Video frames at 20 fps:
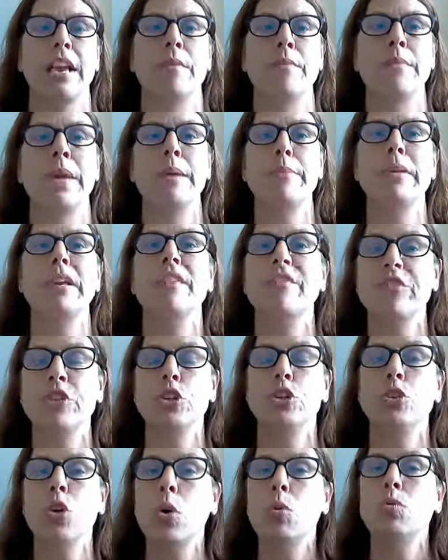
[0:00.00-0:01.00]
Maybe if
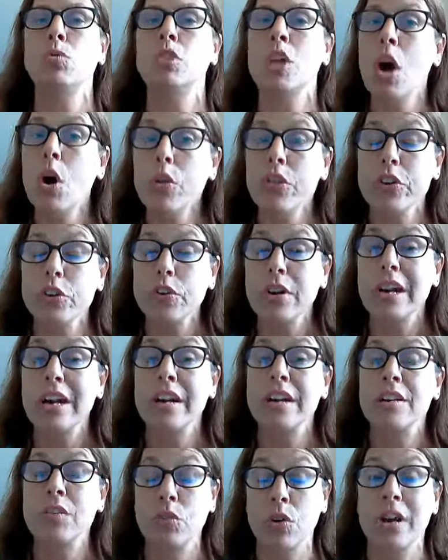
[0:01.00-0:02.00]
you don't know the
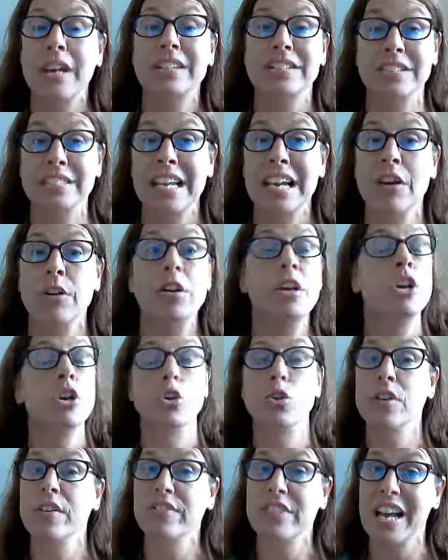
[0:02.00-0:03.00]
Christ now,
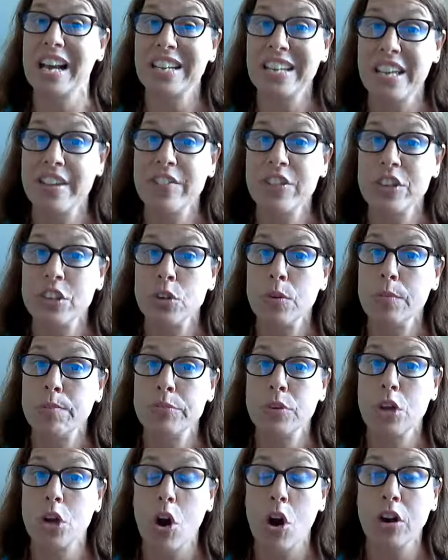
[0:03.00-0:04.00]
you have not given
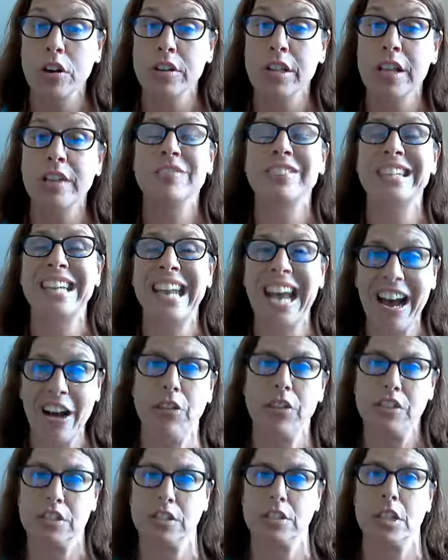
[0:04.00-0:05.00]
him your heart and life, now
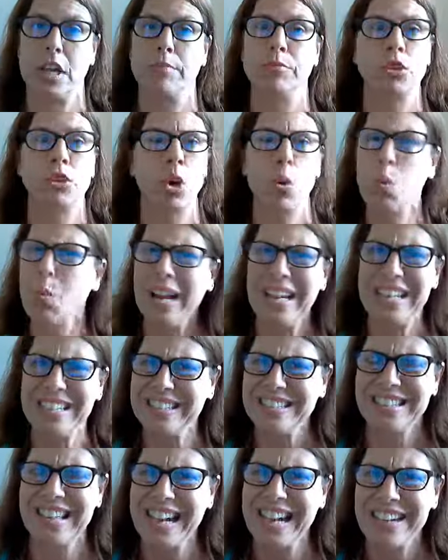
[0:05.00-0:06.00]
it's time. Don't wait
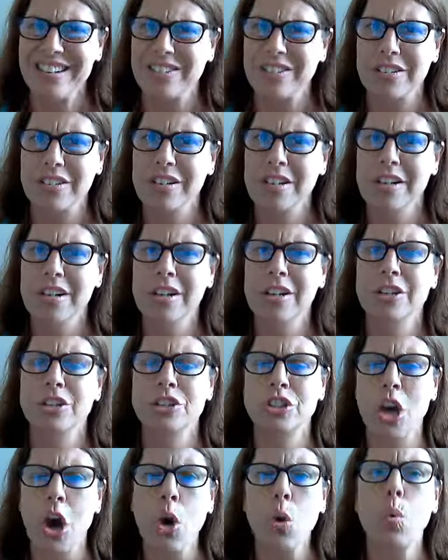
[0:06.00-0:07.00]
till later.
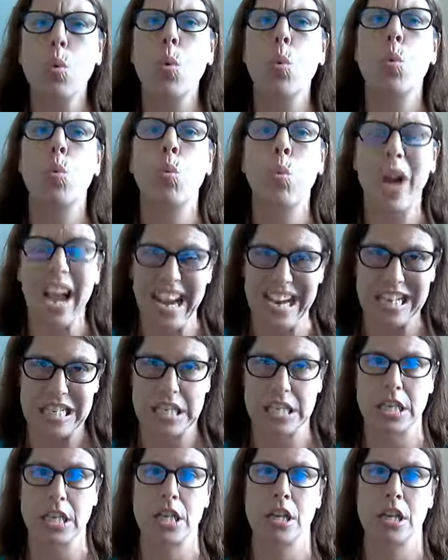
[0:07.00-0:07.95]
Don't wait.